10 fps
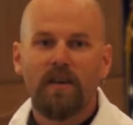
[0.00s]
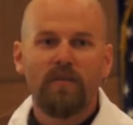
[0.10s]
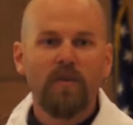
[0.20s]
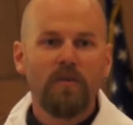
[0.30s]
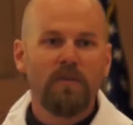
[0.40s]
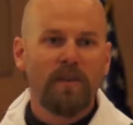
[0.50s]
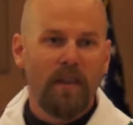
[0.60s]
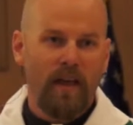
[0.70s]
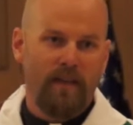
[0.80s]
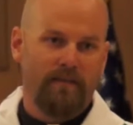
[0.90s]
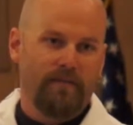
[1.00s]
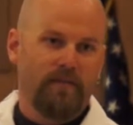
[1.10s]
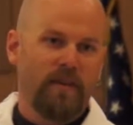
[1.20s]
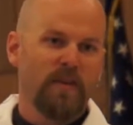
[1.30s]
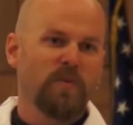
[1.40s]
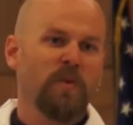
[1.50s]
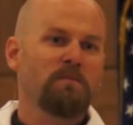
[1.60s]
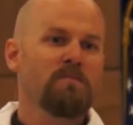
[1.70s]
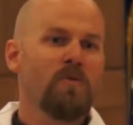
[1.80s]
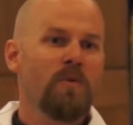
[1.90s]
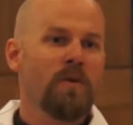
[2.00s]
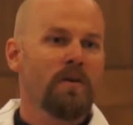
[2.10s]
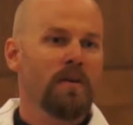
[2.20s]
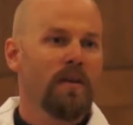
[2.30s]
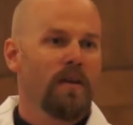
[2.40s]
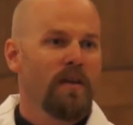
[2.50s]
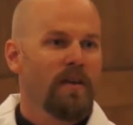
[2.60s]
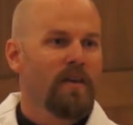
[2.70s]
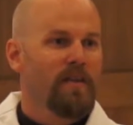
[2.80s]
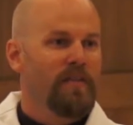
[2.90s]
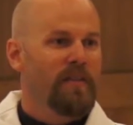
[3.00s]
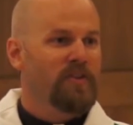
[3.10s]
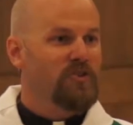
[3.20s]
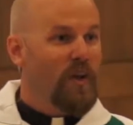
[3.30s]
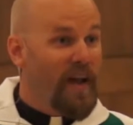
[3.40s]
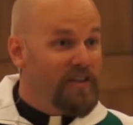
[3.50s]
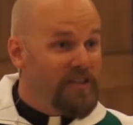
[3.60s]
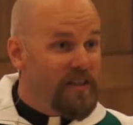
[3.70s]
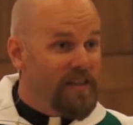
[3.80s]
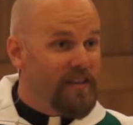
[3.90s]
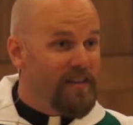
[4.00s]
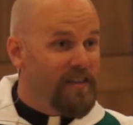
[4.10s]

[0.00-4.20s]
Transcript: of human life, and as we mourn the tragedy